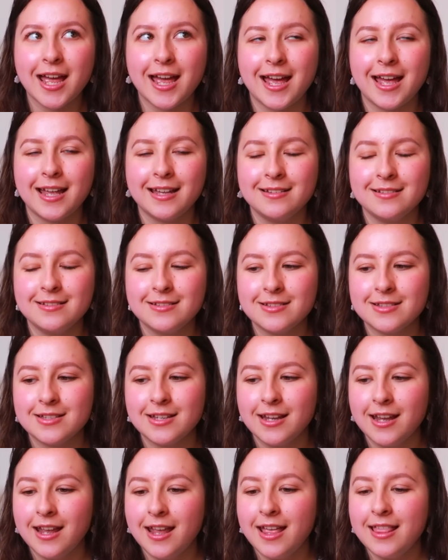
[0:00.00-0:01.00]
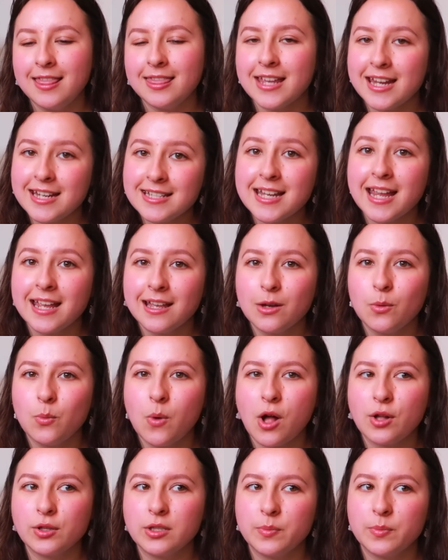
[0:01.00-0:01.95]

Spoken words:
and they take a while